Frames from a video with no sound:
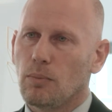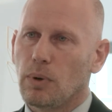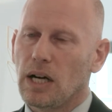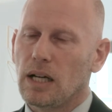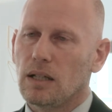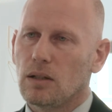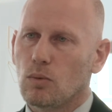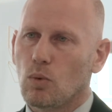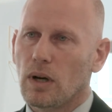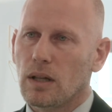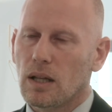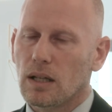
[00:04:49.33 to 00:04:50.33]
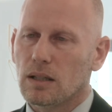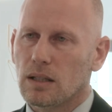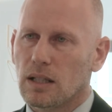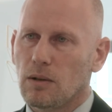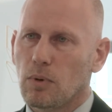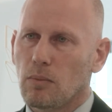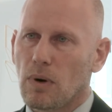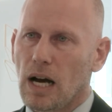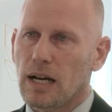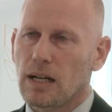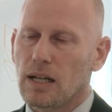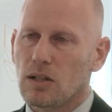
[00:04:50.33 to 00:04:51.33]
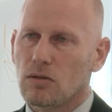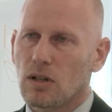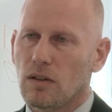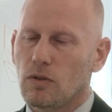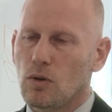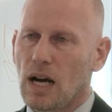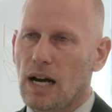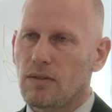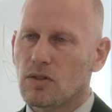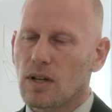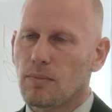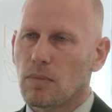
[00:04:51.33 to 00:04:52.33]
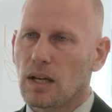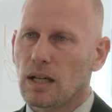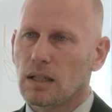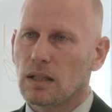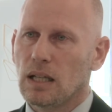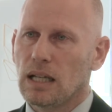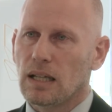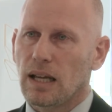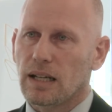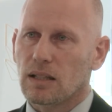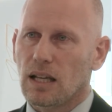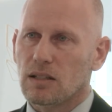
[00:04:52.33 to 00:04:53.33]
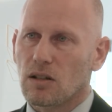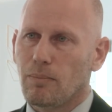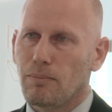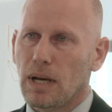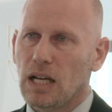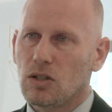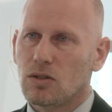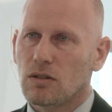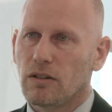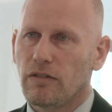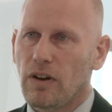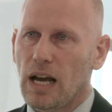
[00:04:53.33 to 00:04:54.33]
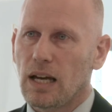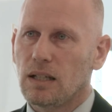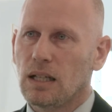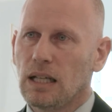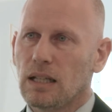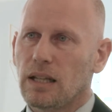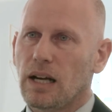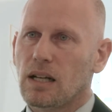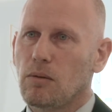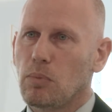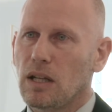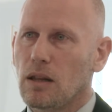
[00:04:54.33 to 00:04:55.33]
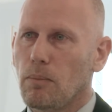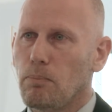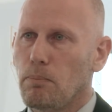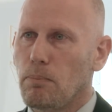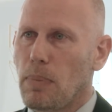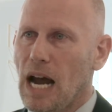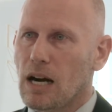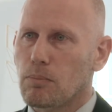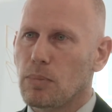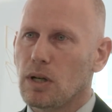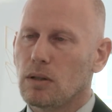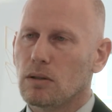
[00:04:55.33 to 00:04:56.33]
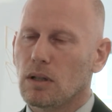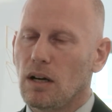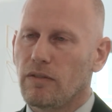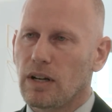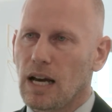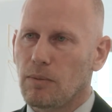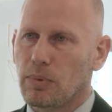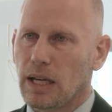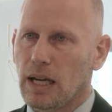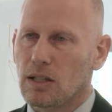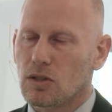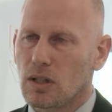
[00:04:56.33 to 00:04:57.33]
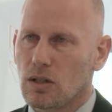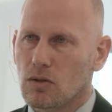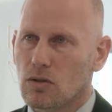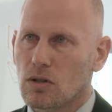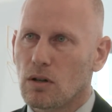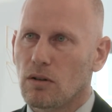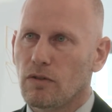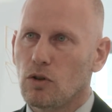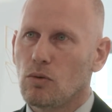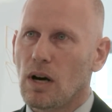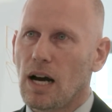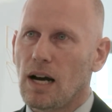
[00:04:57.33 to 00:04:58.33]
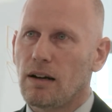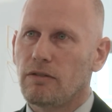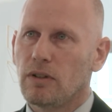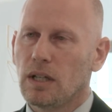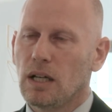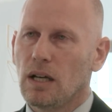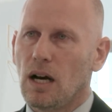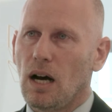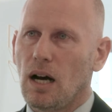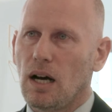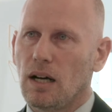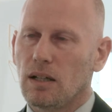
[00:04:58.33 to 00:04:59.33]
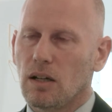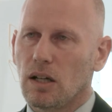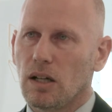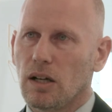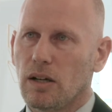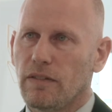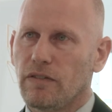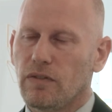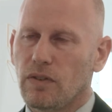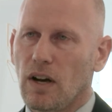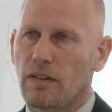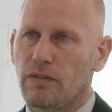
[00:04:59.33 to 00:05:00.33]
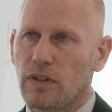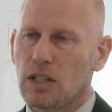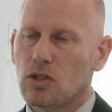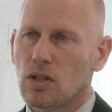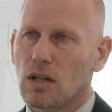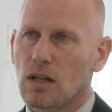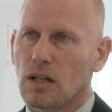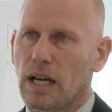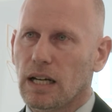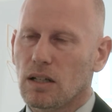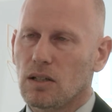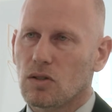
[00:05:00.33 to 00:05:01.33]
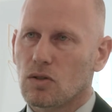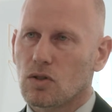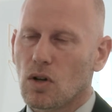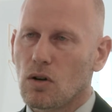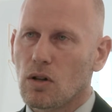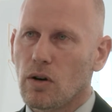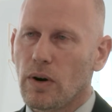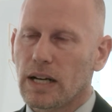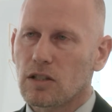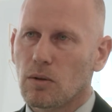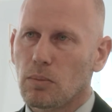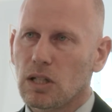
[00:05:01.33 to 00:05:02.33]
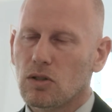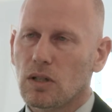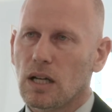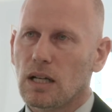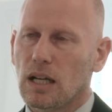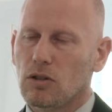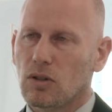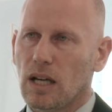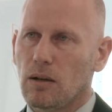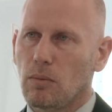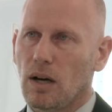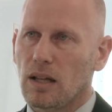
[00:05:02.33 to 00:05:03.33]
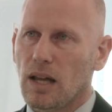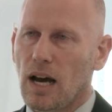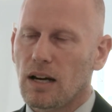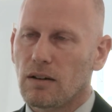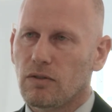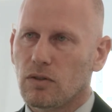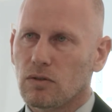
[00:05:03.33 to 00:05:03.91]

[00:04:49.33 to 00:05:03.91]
But one thing to keep in mind is if you have something like that's a major event, that can be the backbone of an application. So if you have a a feature like a solo exhibition and you get a lot of